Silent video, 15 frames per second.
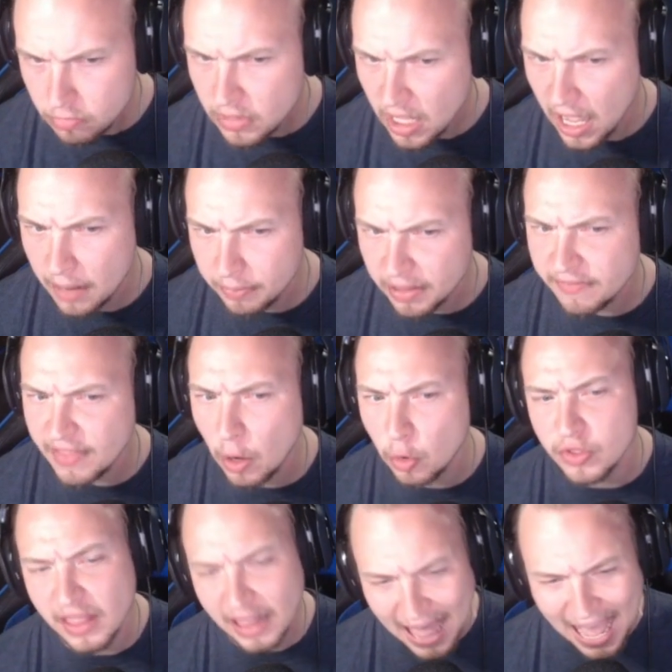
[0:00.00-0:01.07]
I believe that
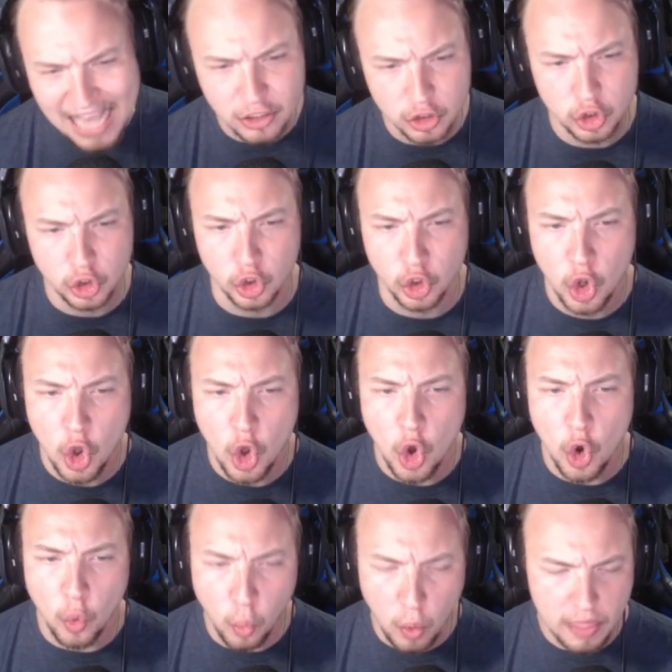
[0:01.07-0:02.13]
was last year
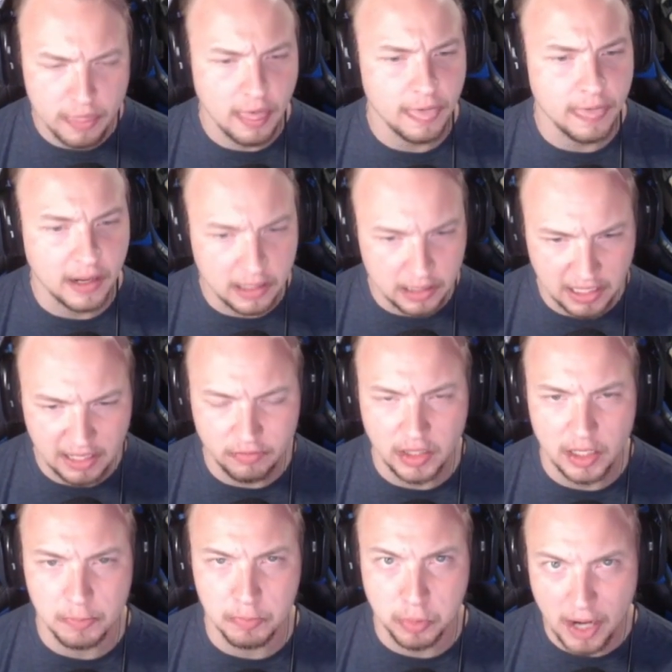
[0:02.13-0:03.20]
with the
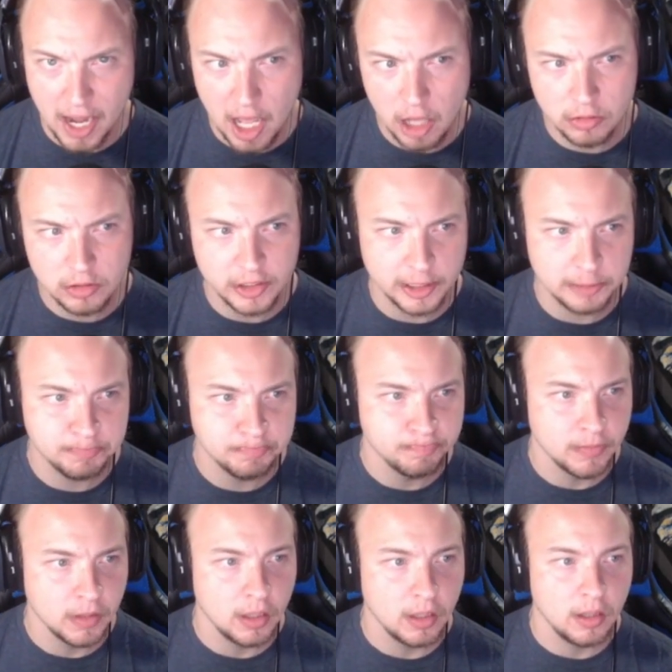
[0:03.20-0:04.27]
Cleveland Browns. And,
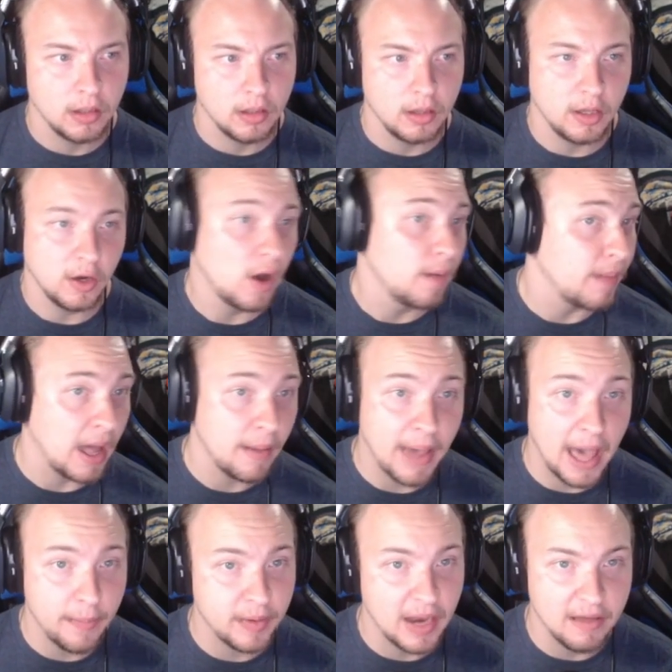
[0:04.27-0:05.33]
you know, I'm
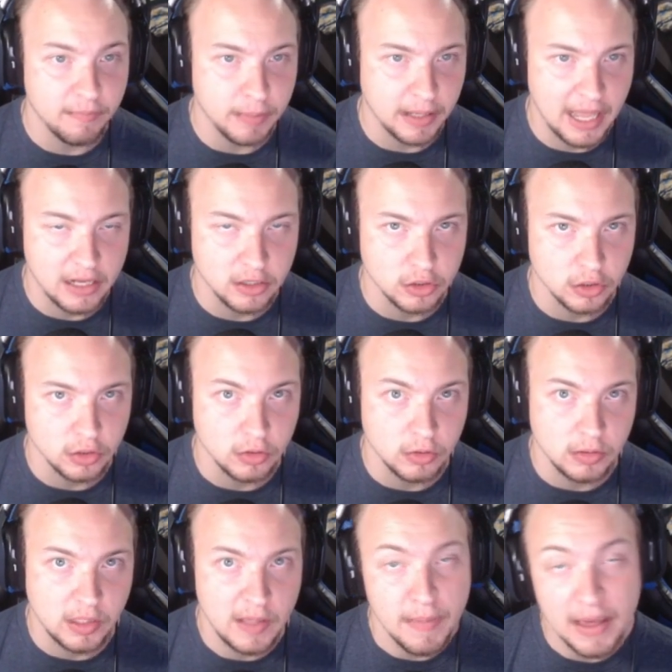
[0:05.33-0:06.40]
happy to have McAllister.
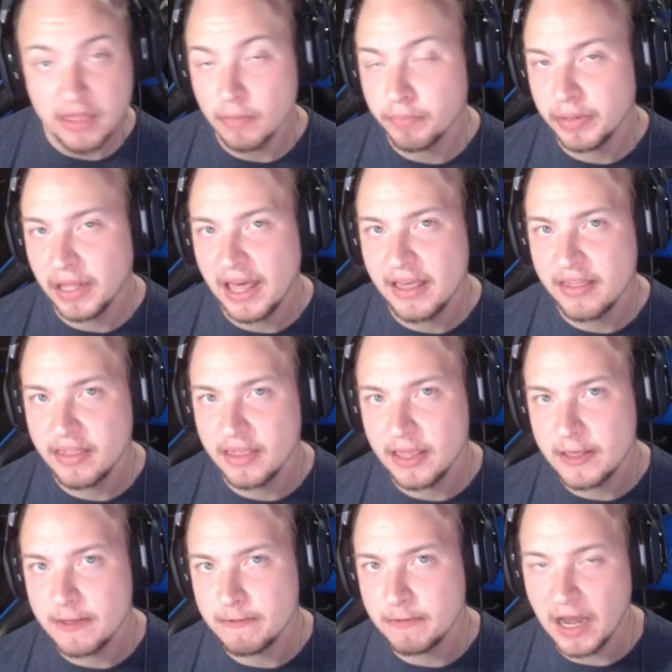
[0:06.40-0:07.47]
He made some plays.
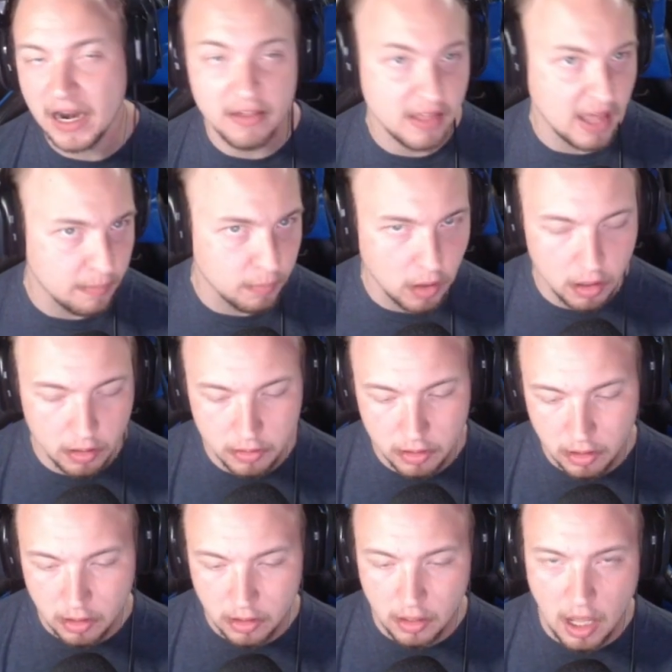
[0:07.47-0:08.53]
He got his name called.
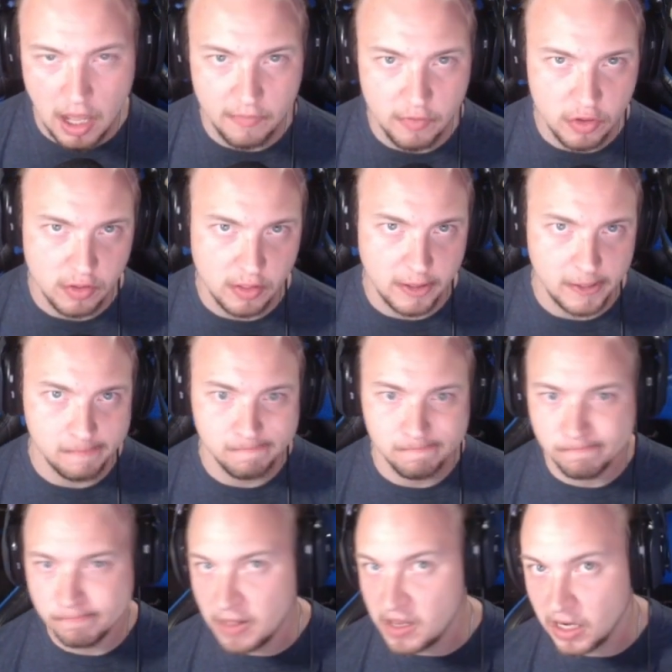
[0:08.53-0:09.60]
Obviously,
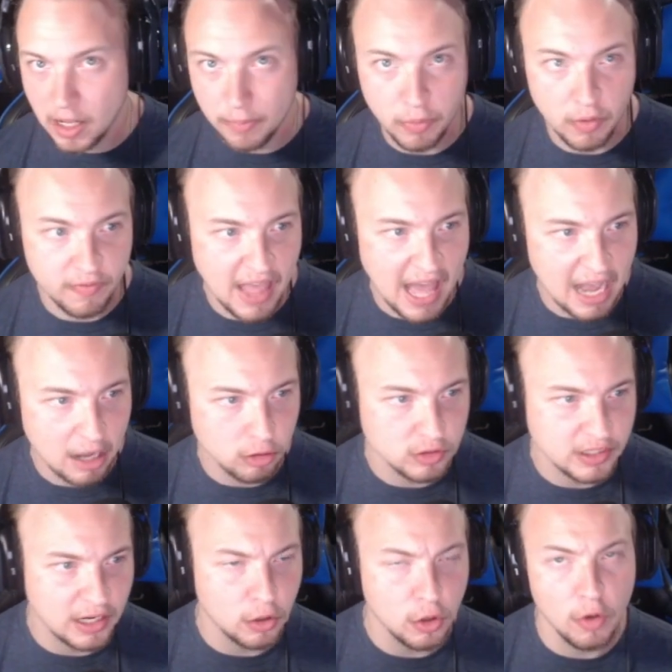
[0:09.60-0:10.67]
made a couple of tackles.
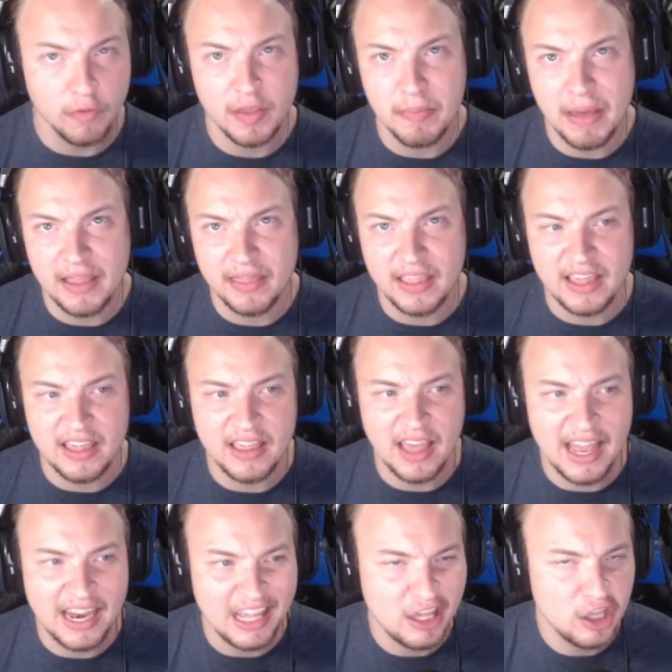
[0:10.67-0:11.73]
I don't know if he made
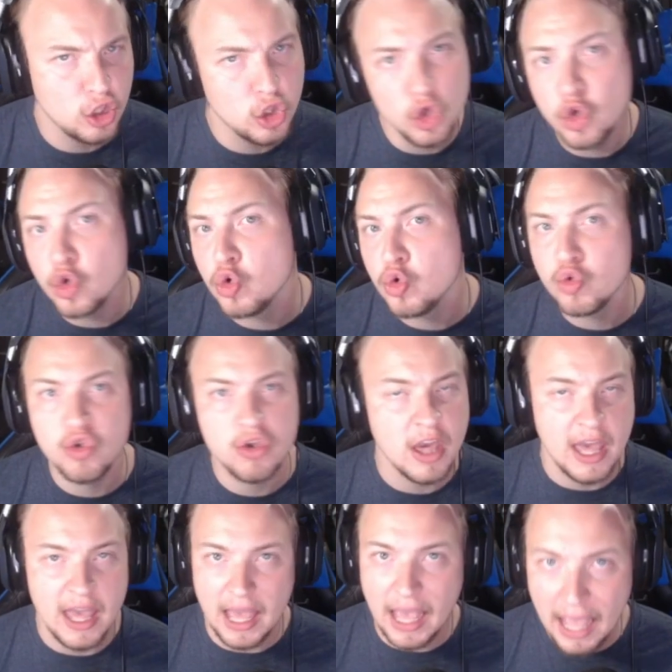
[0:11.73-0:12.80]
any huge
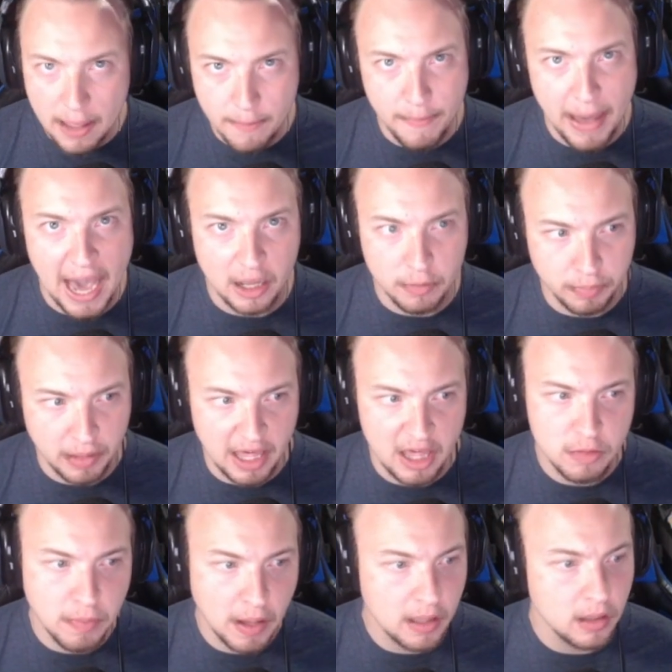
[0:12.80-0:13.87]
impact plays,
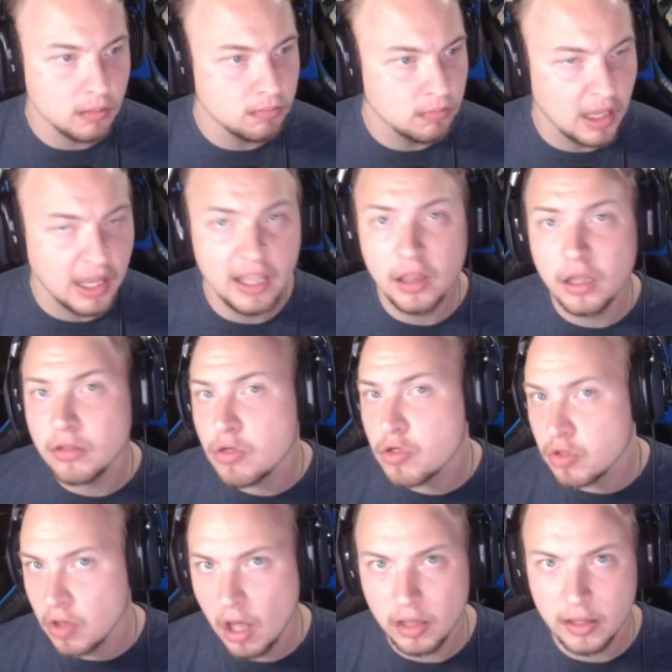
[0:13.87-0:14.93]
but he looked
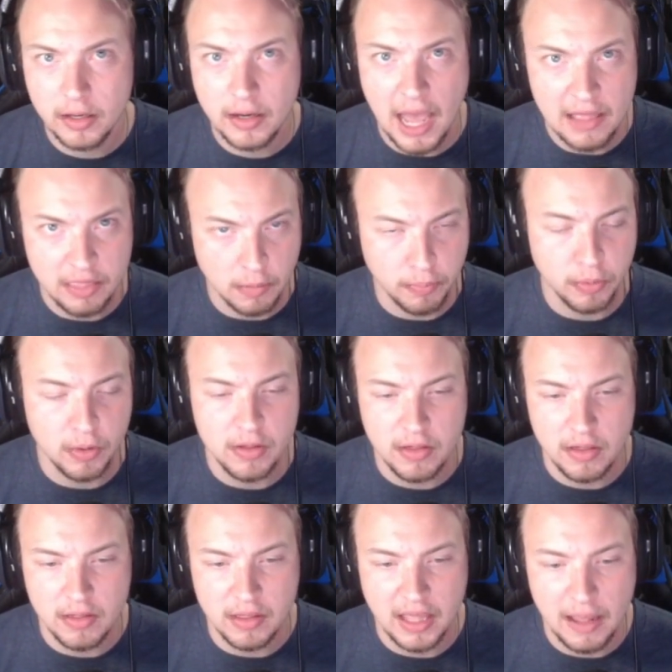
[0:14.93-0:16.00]
solid at the
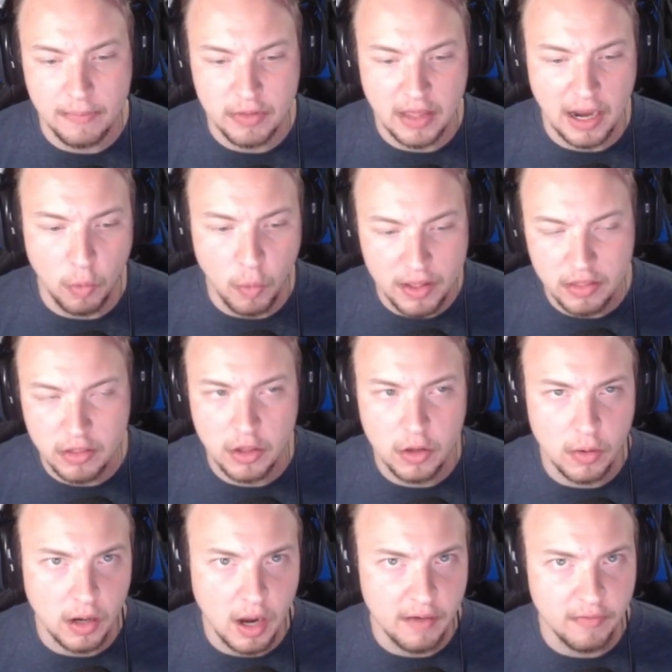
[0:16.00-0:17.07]
preseason games that I went
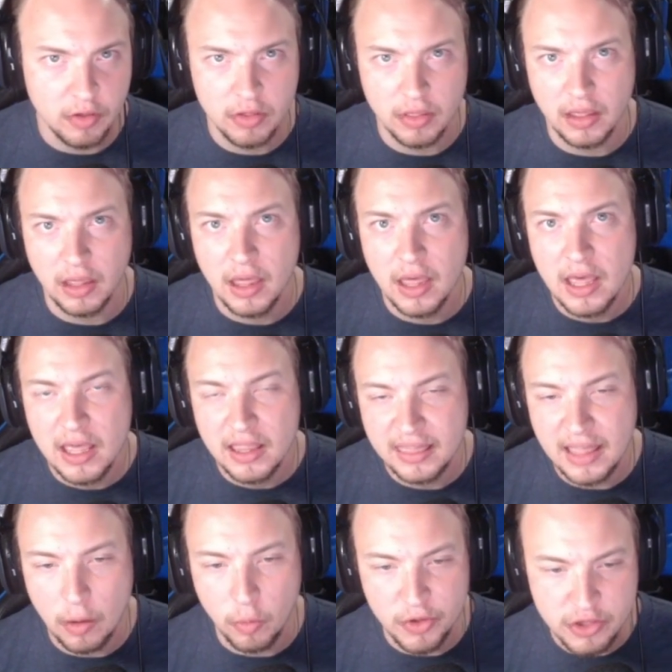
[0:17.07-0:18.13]
to, and obviously
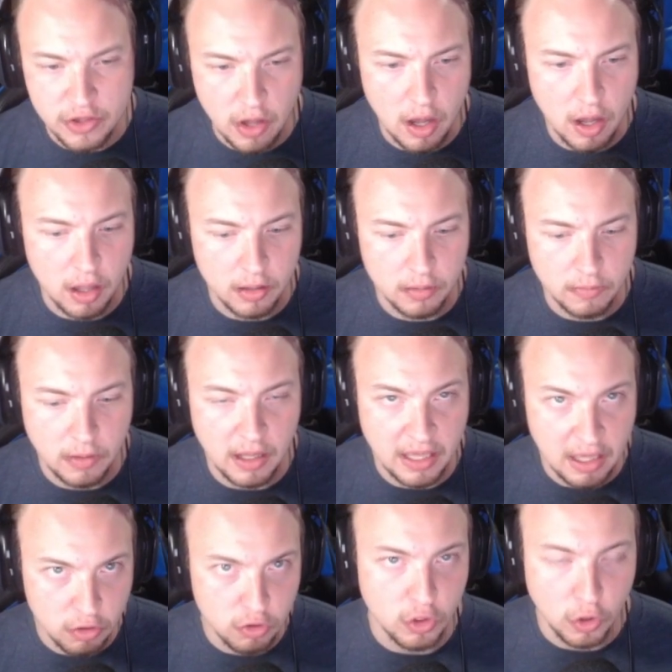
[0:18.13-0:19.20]
that we saw
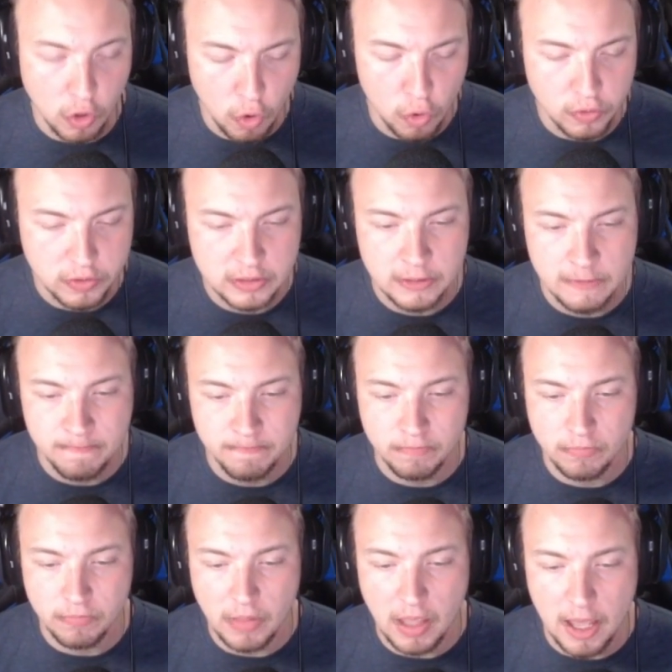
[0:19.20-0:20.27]
against the Colts
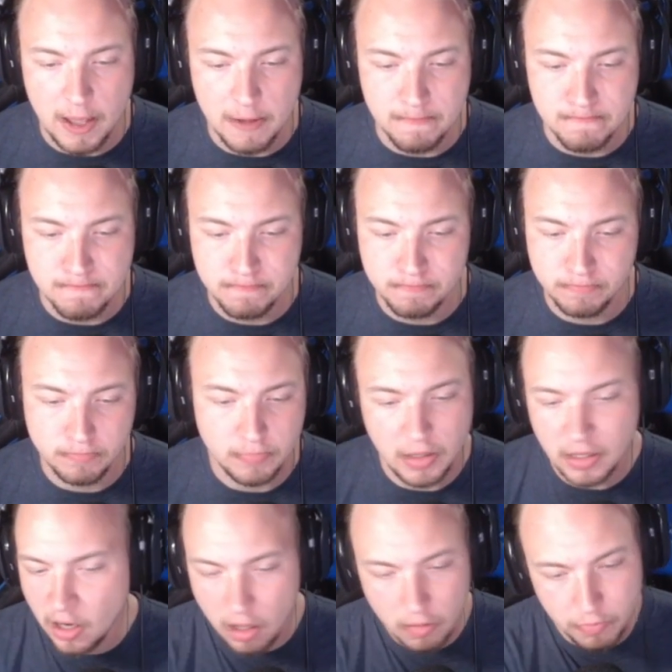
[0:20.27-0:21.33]

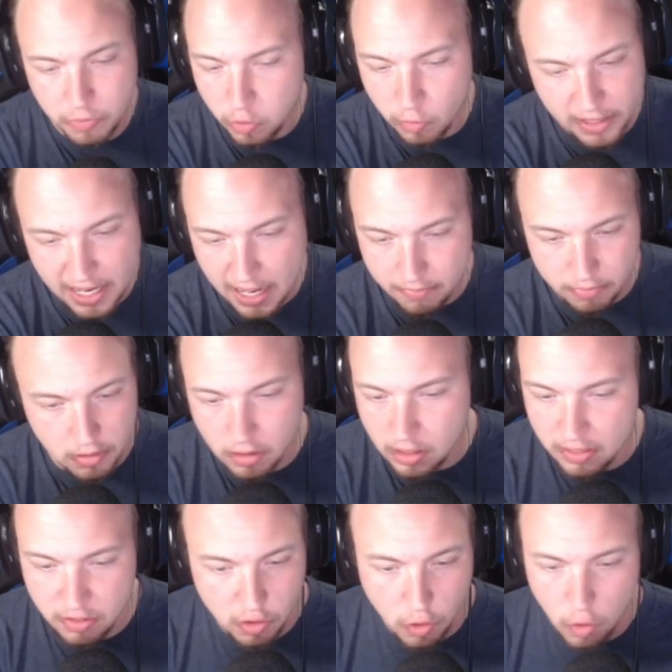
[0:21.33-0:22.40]
in all three games,
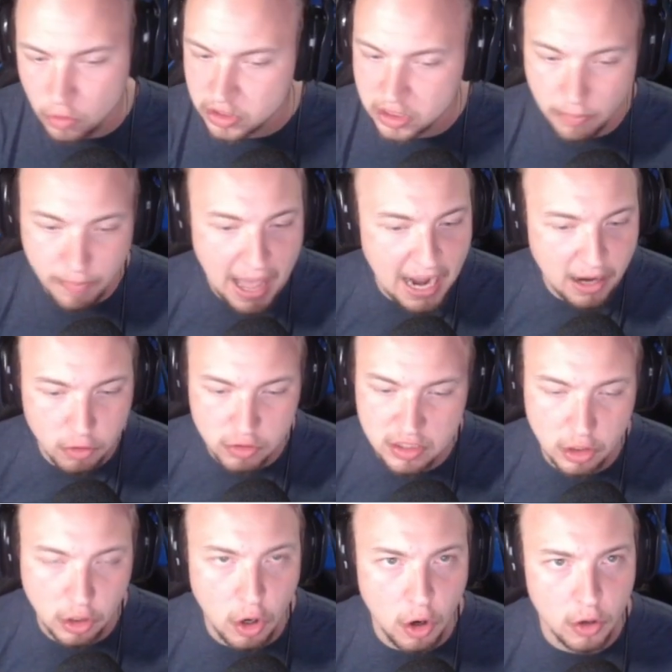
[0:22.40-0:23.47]
against the Colts, the Packers, and
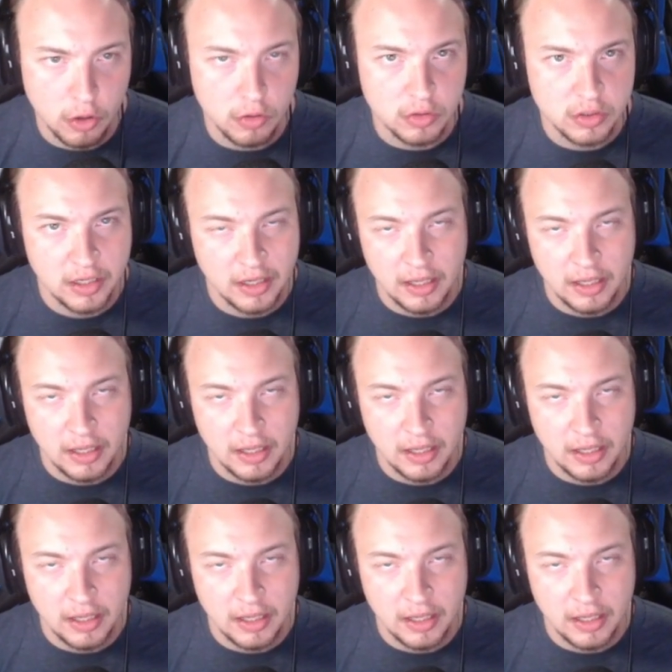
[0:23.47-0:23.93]
the Cardinals.